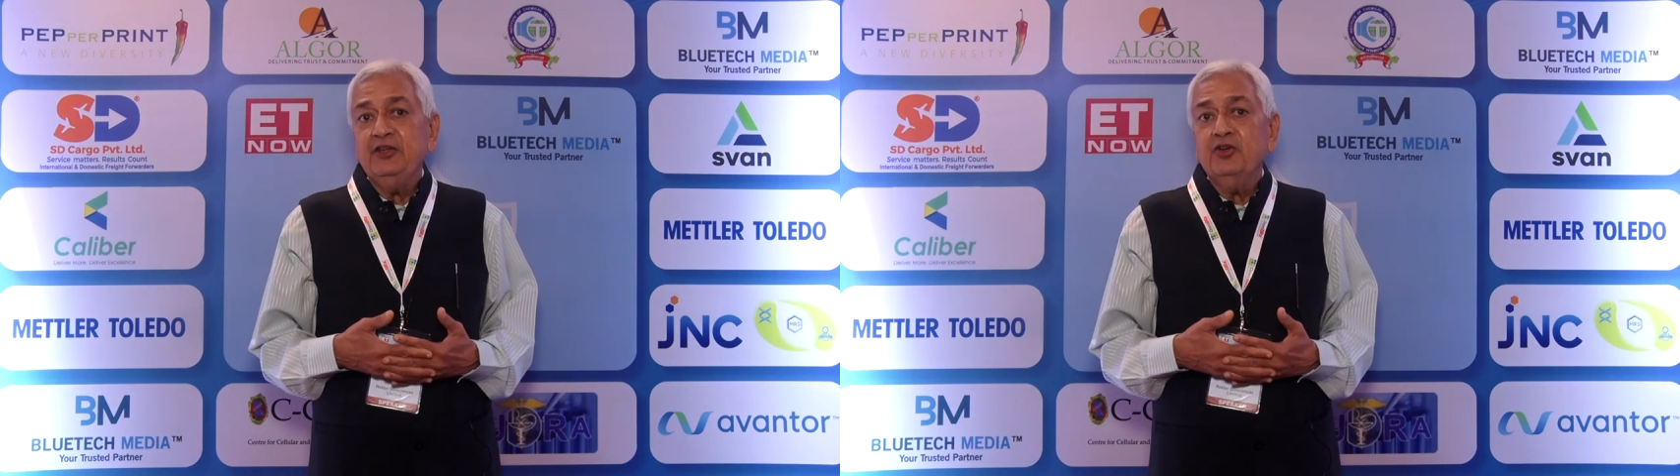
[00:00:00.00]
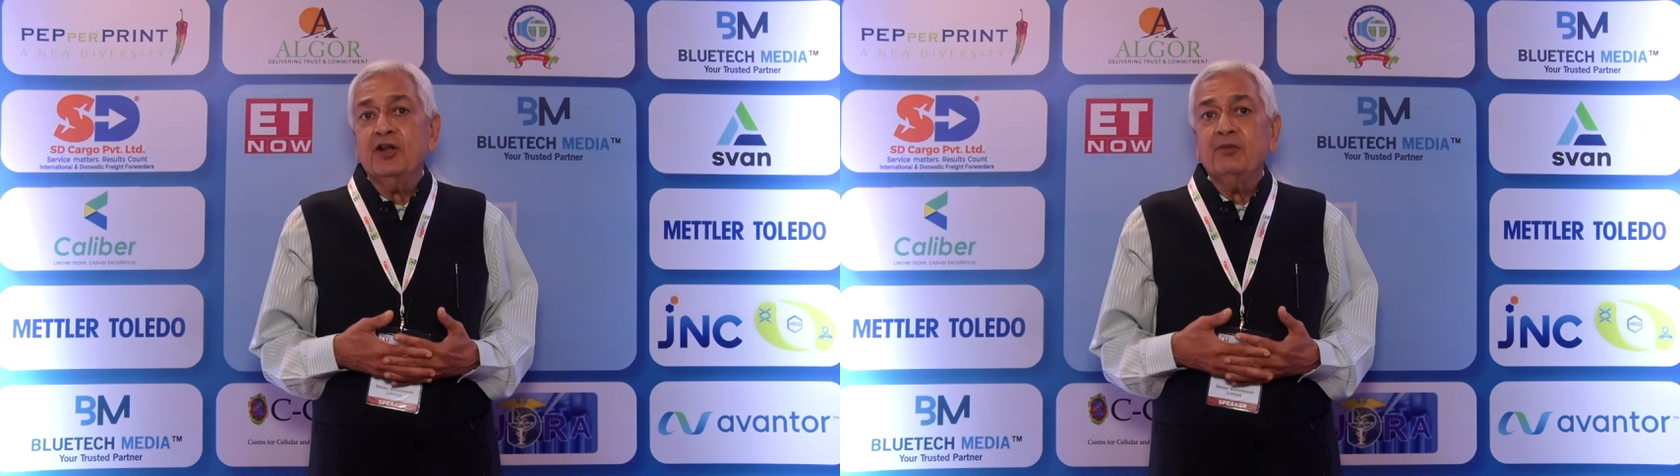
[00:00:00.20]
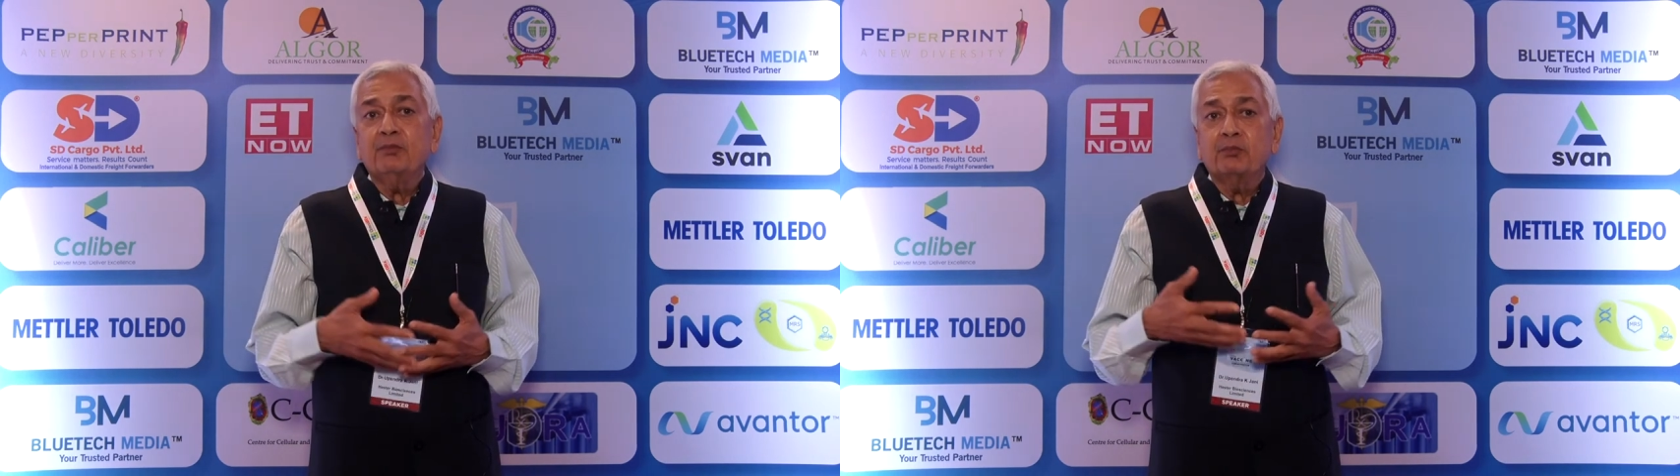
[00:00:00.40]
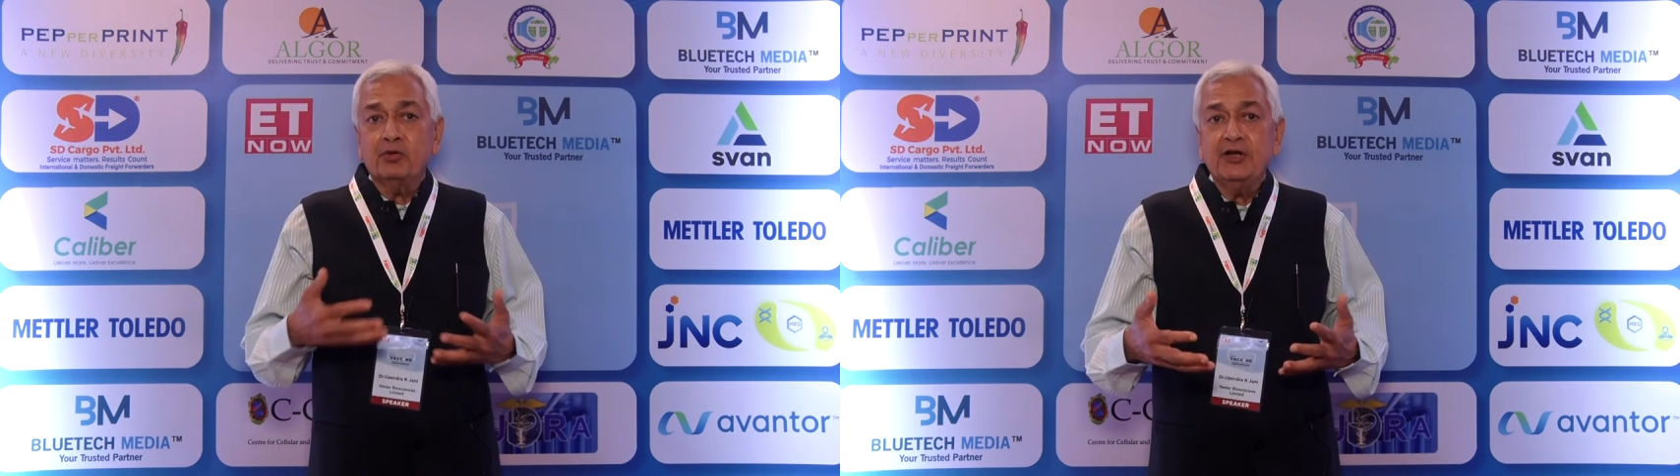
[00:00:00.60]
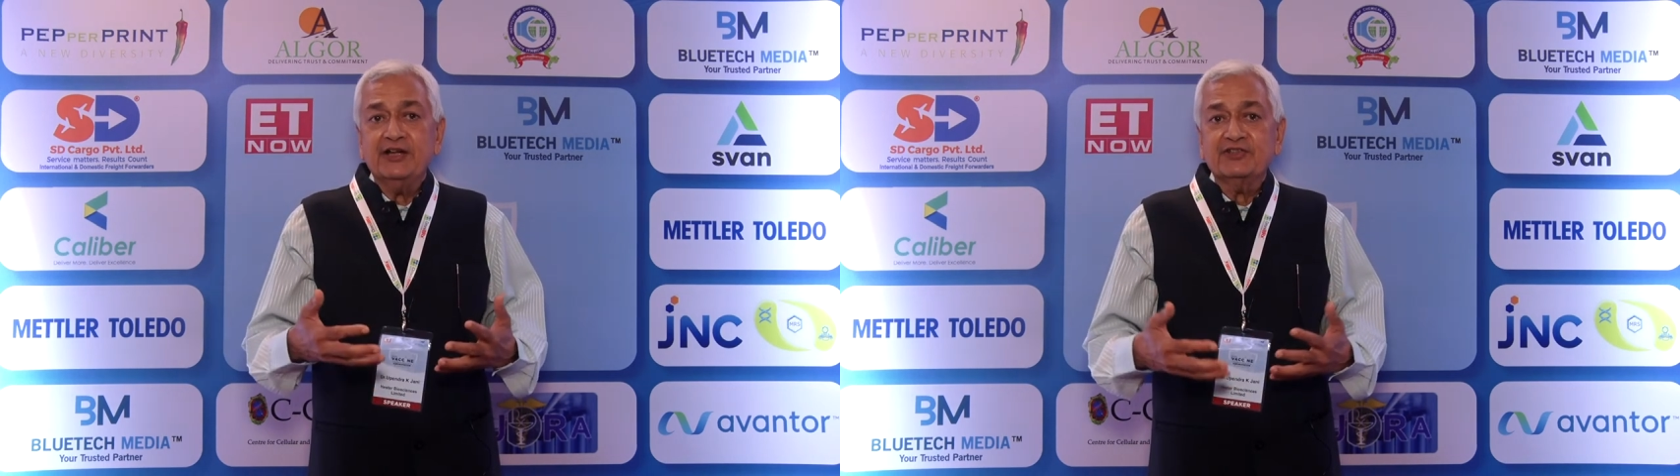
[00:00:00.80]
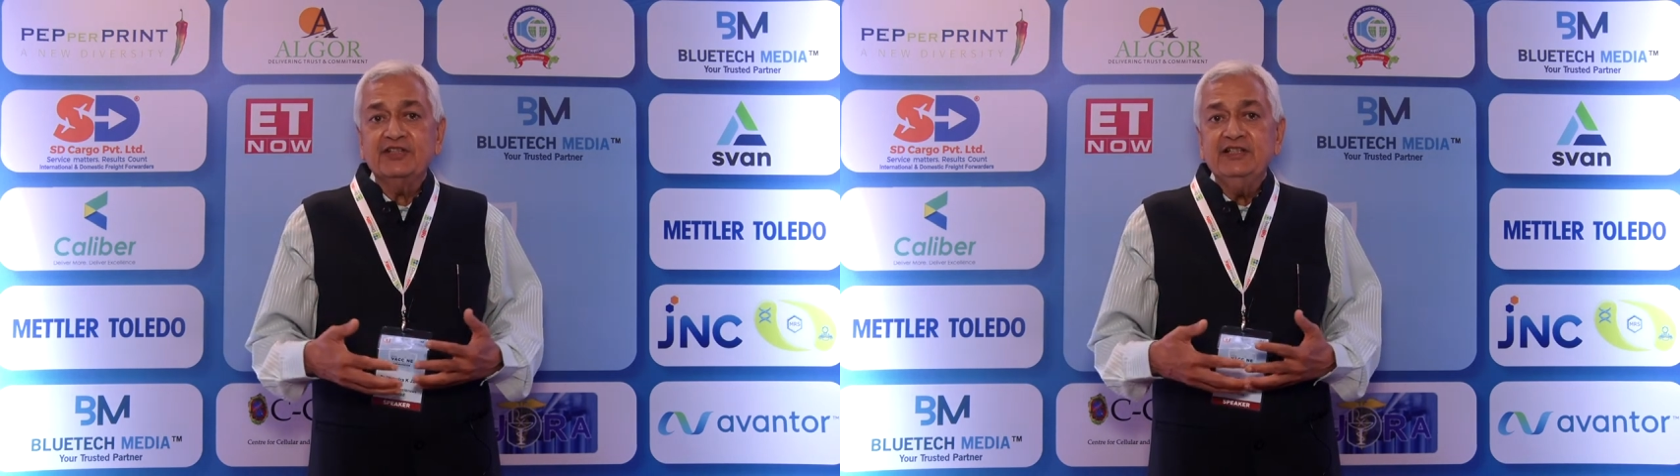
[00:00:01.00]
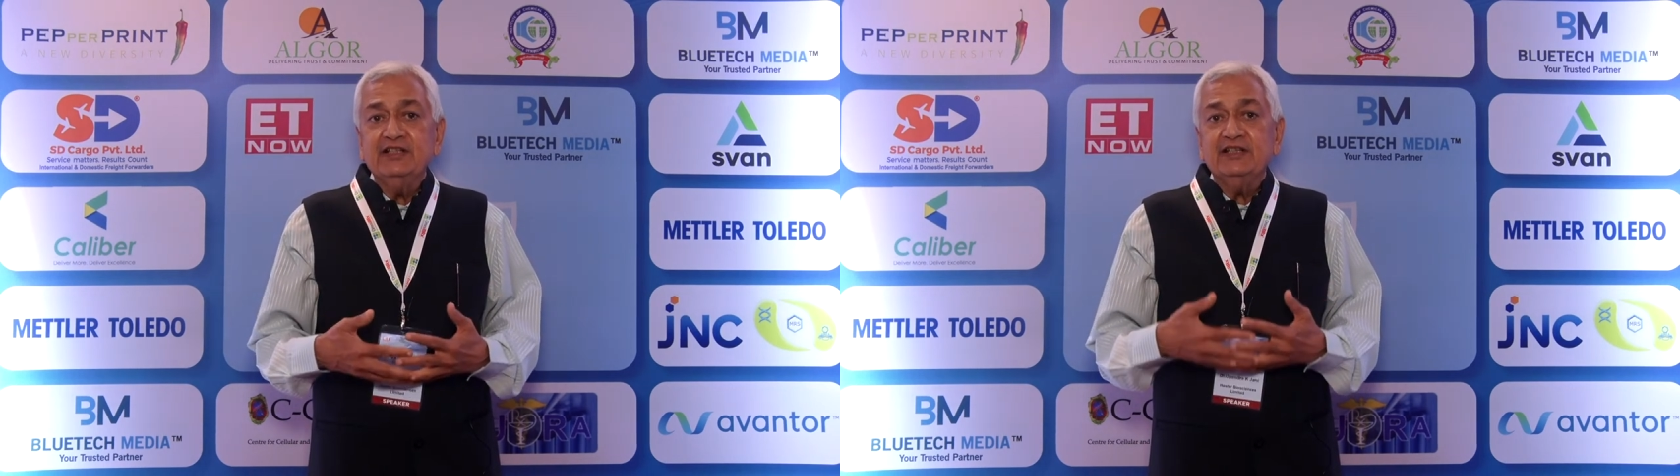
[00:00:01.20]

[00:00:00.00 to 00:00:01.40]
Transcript: your products,